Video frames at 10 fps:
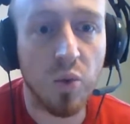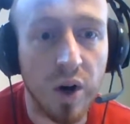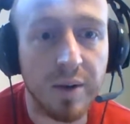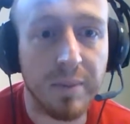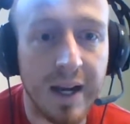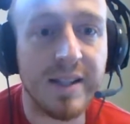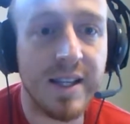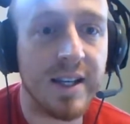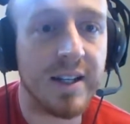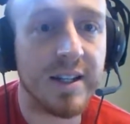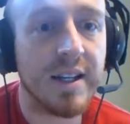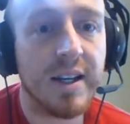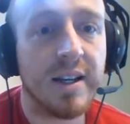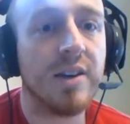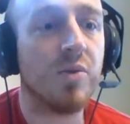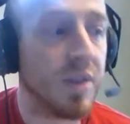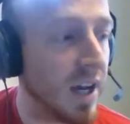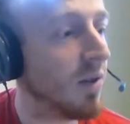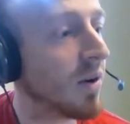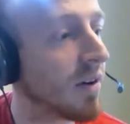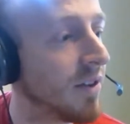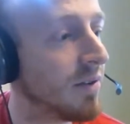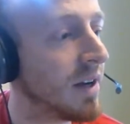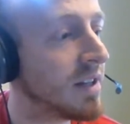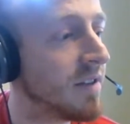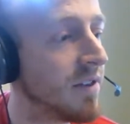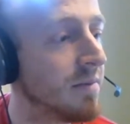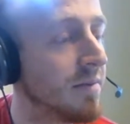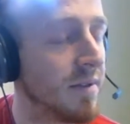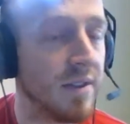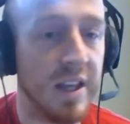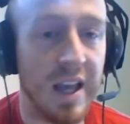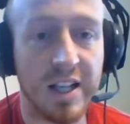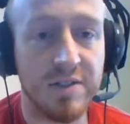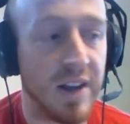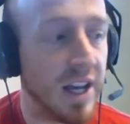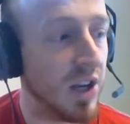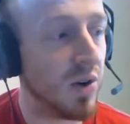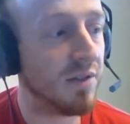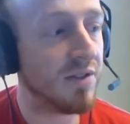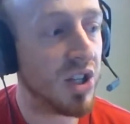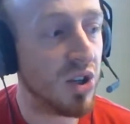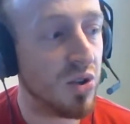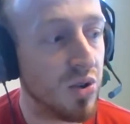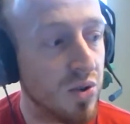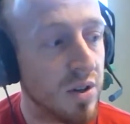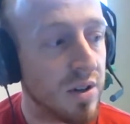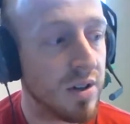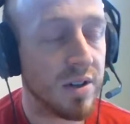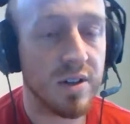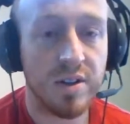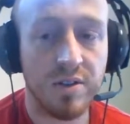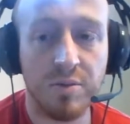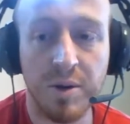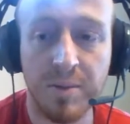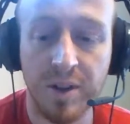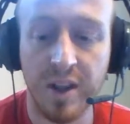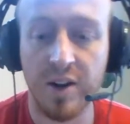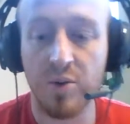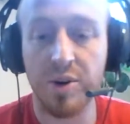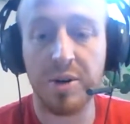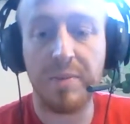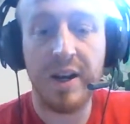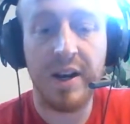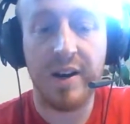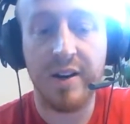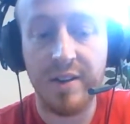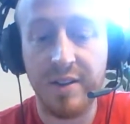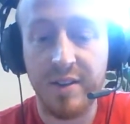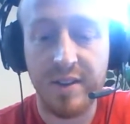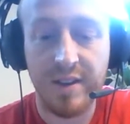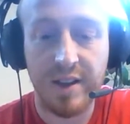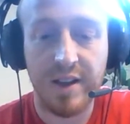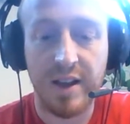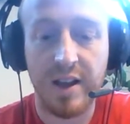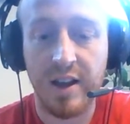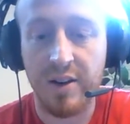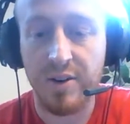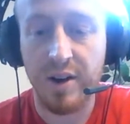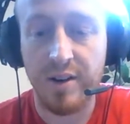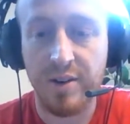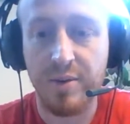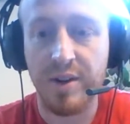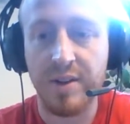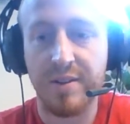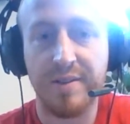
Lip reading: 1 by 10. Would that work for the rest of them? The x value of 2. Remember that an ordered pair, I don't want to